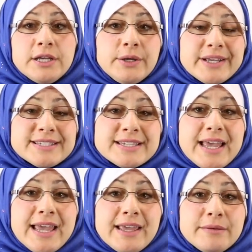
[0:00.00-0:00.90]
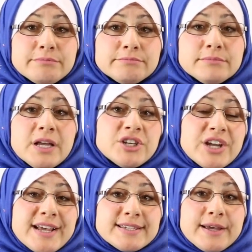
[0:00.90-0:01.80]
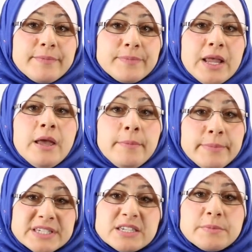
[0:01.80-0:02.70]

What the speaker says: you can say, "Shaza, Mrs.